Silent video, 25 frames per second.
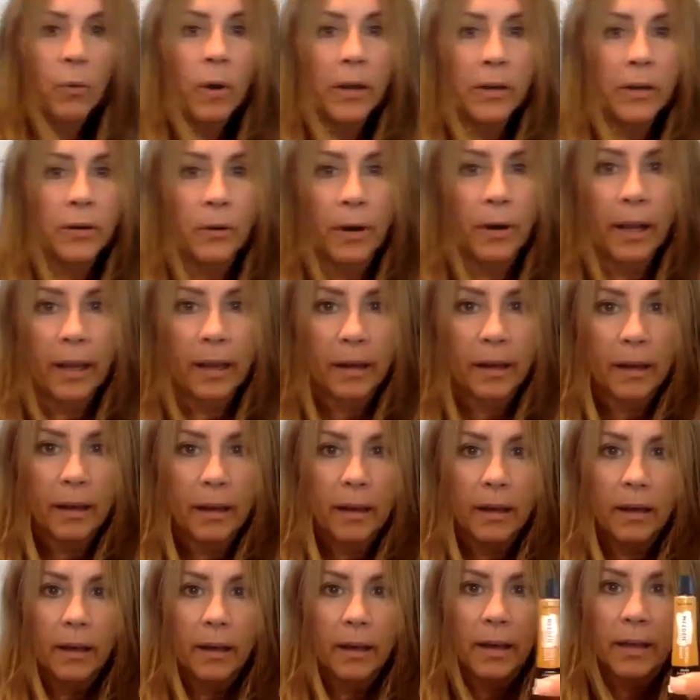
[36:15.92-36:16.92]
wondering?
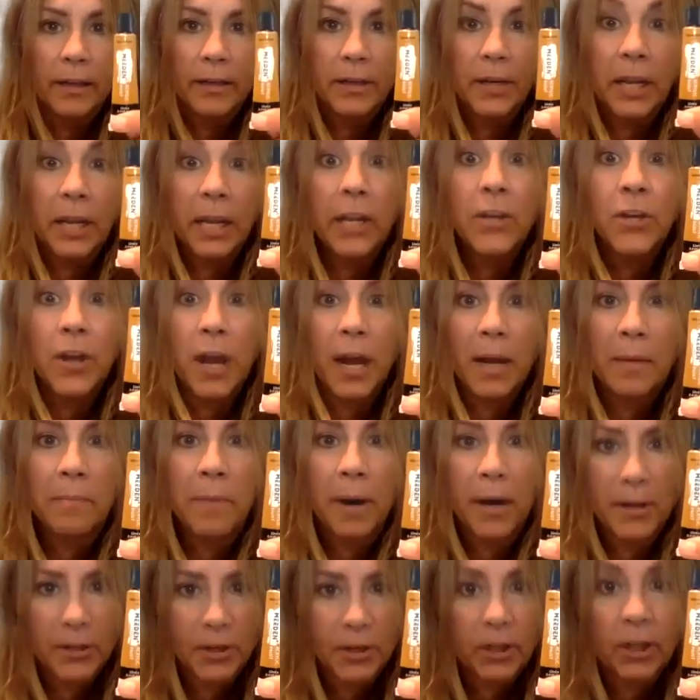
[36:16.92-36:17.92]
Dijon
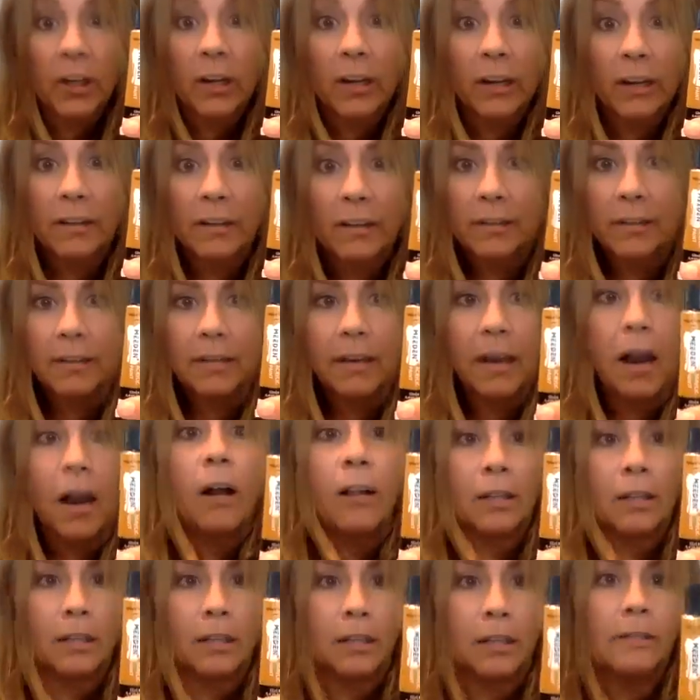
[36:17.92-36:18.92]
mustard
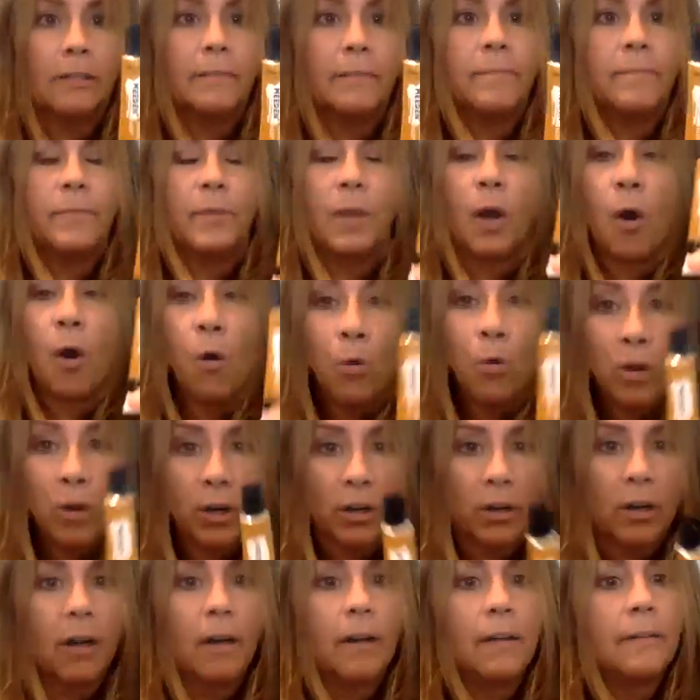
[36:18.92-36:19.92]
color.
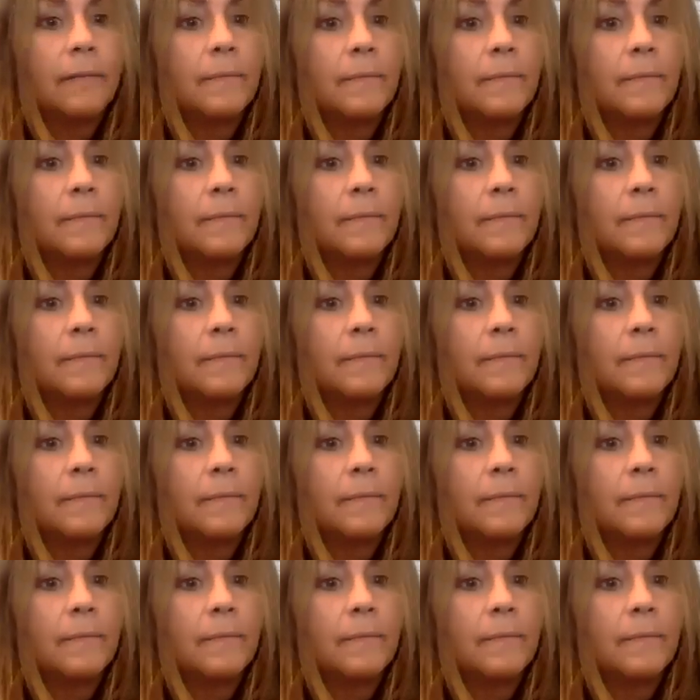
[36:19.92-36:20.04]
Ochre.